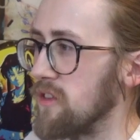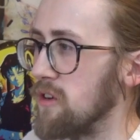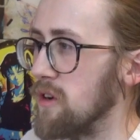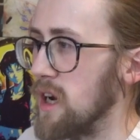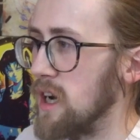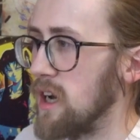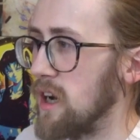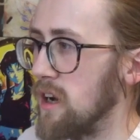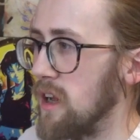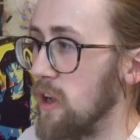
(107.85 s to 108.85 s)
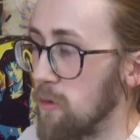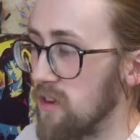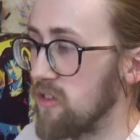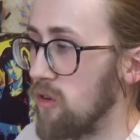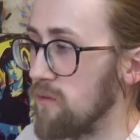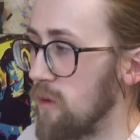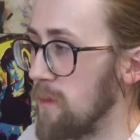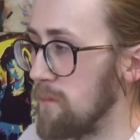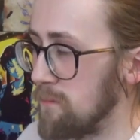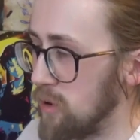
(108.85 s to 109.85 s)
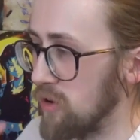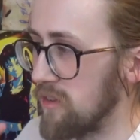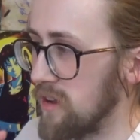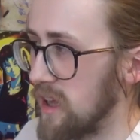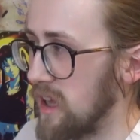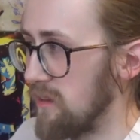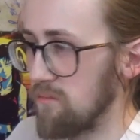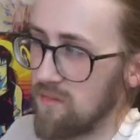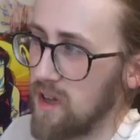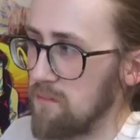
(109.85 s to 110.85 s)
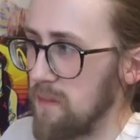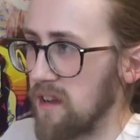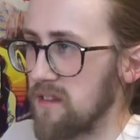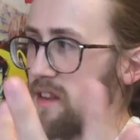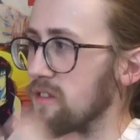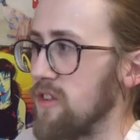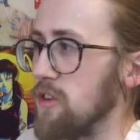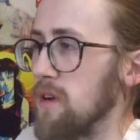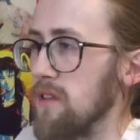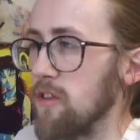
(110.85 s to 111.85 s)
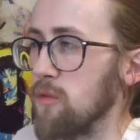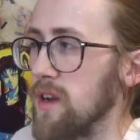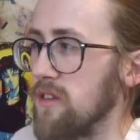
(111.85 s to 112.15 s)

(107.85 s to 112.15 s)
So uh, a little bit stolen from them, but it, it makes sense to do it this way.